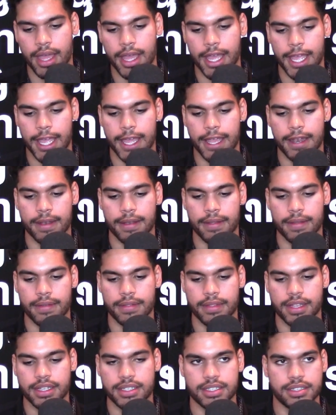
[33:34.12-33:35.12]
And
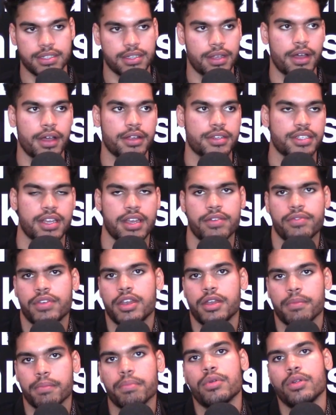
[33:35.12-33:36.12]
this is a
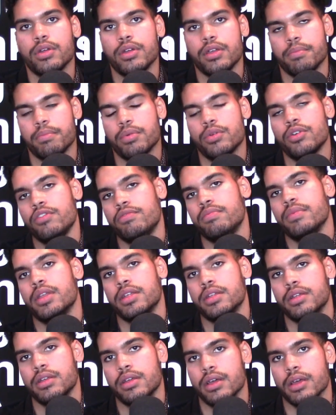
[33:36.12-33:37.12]
significant imp
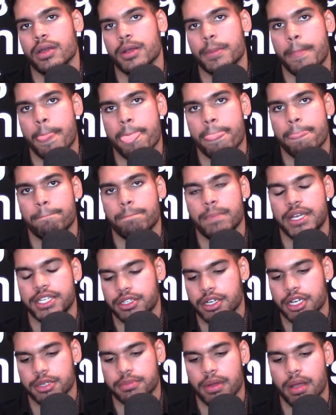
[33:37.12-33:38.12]
improvement. Um, as
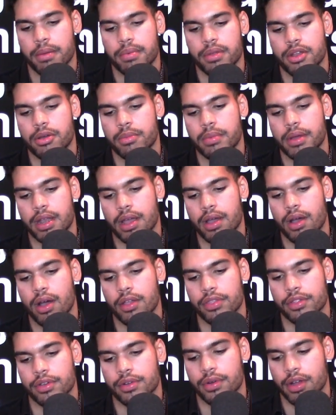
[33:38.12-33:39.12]
you guys probably know by now,
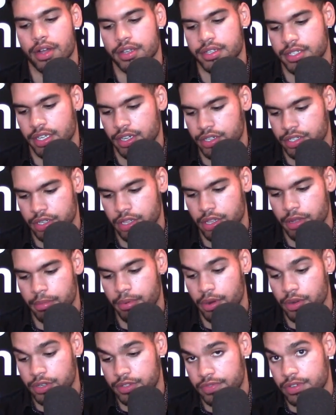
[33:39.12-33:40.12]
on the cross sectional
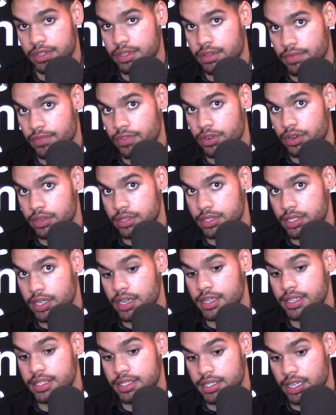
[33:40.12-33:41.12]
approach for, for
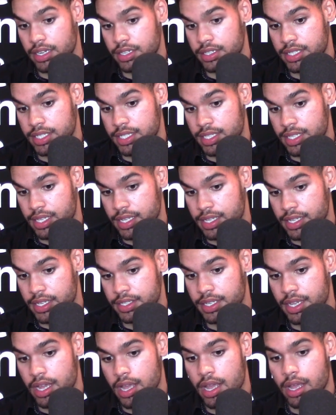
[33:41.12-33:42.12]
studies such as
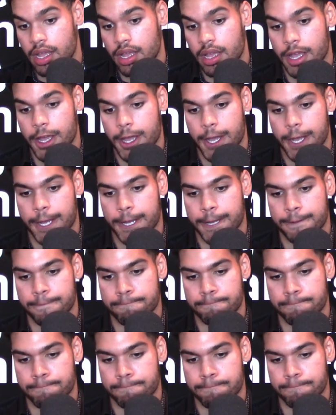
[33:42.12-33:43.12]
these,
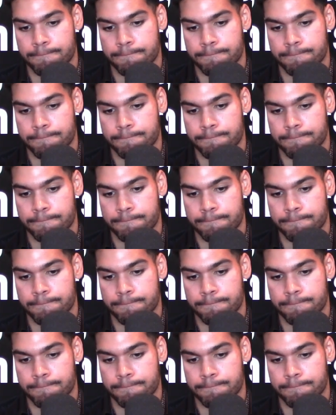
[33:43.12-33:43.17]
um,